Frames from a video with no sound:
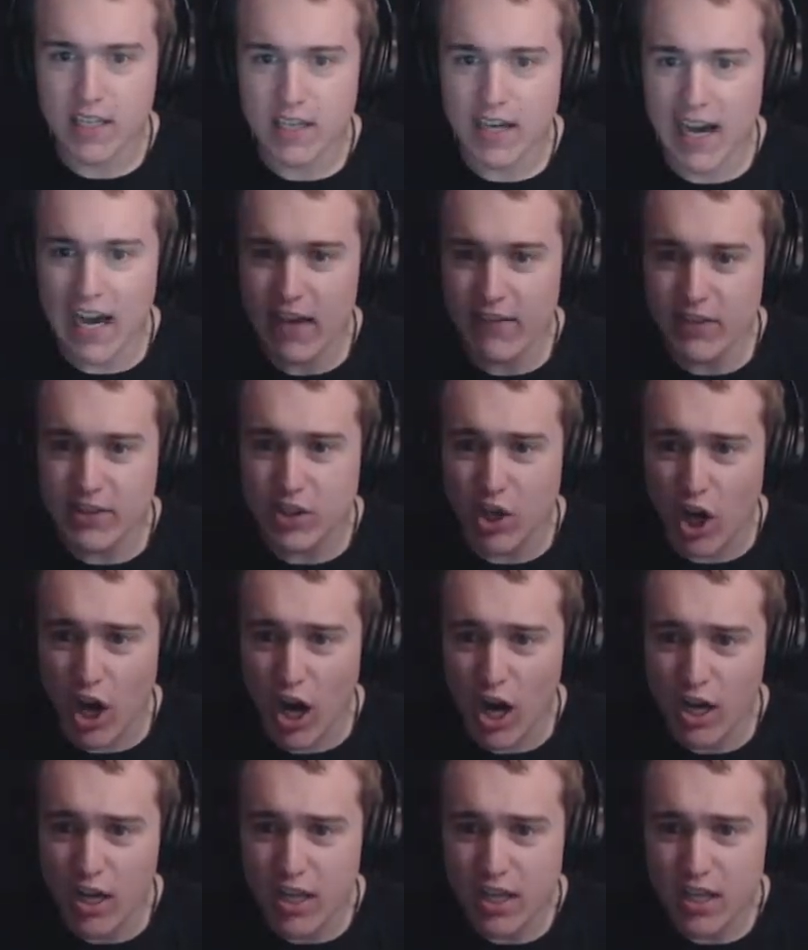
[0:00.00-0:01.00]
I have a
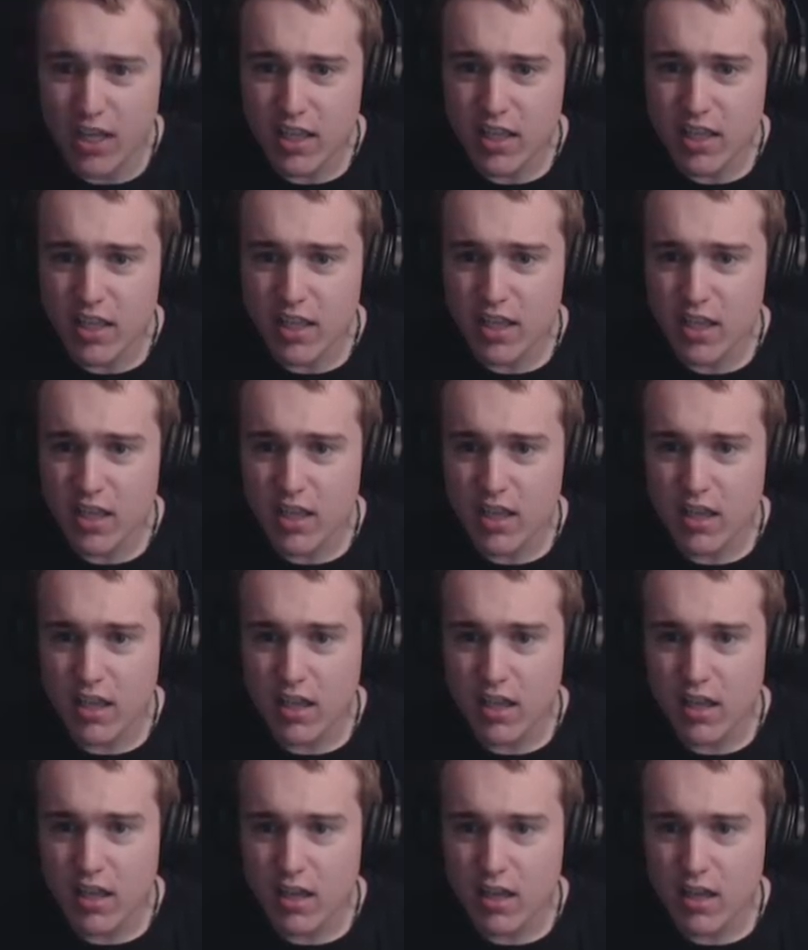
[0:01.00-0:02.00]
dog?
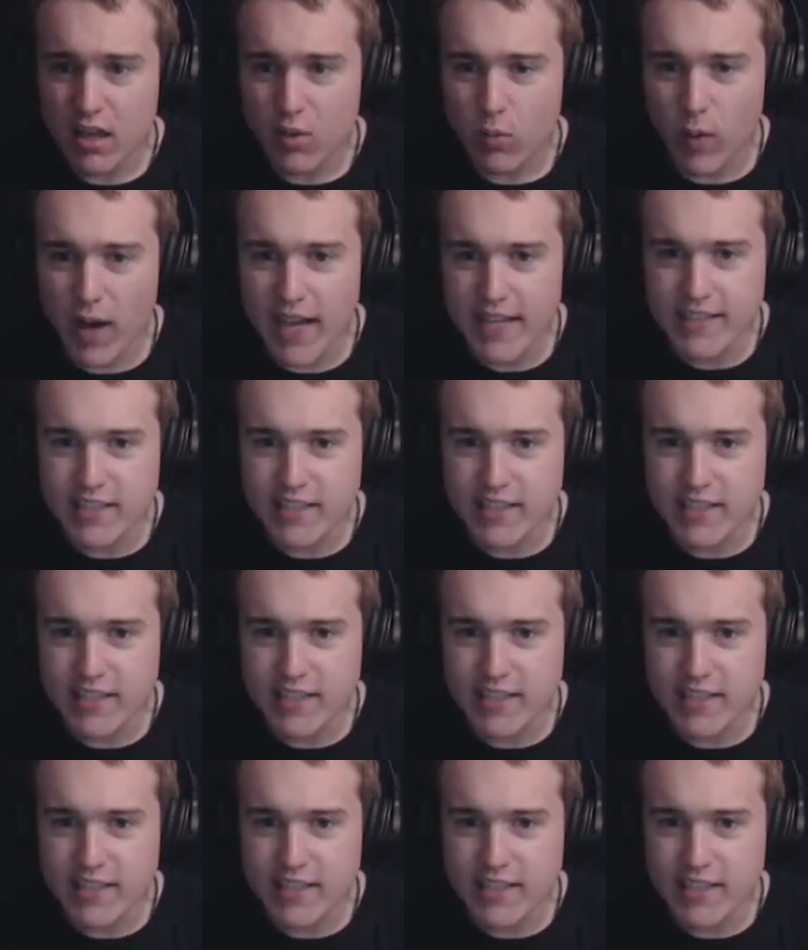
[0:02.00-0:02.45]
Why is